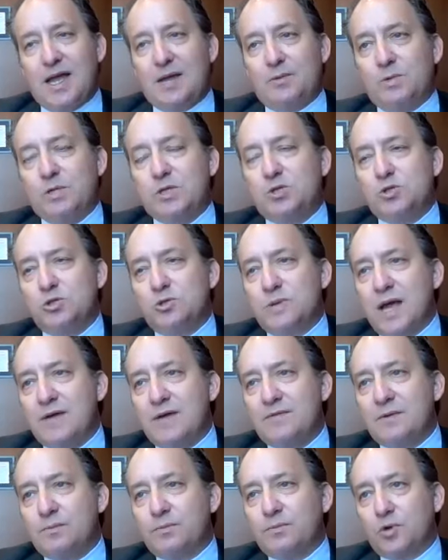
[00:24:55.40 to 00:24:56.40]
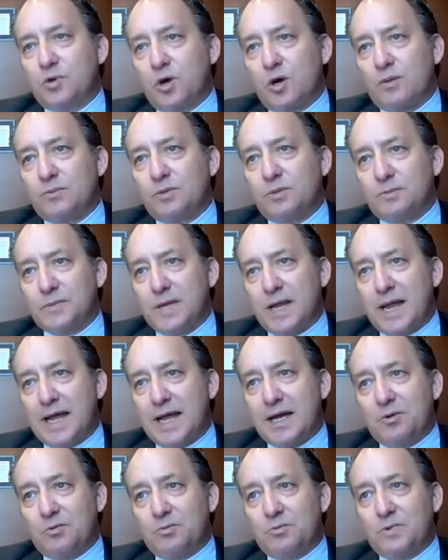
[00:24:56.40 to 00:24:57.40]
And we do have a problem
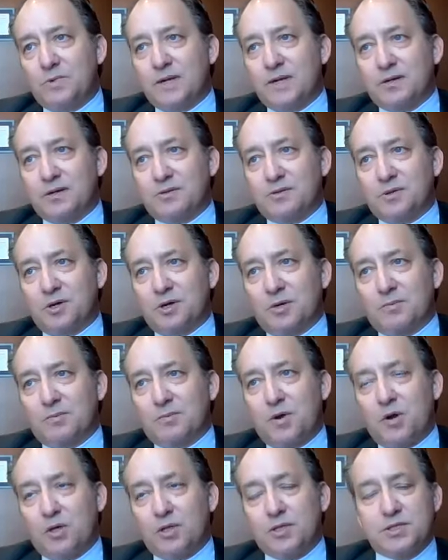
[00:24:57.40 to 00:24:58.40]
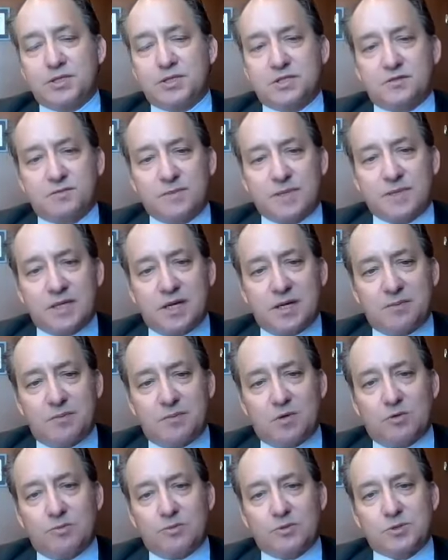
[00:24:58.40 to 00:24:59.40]
now where our politics have become
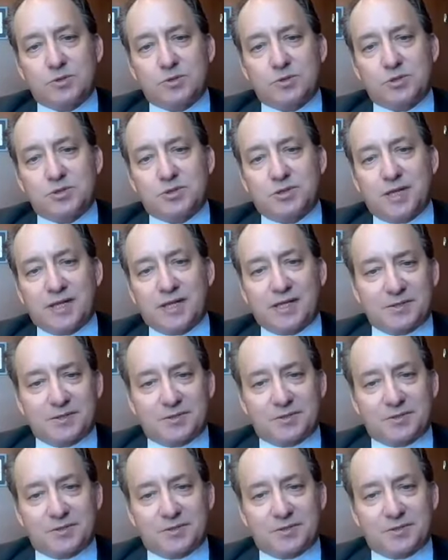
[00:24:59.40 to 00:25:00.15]
almost like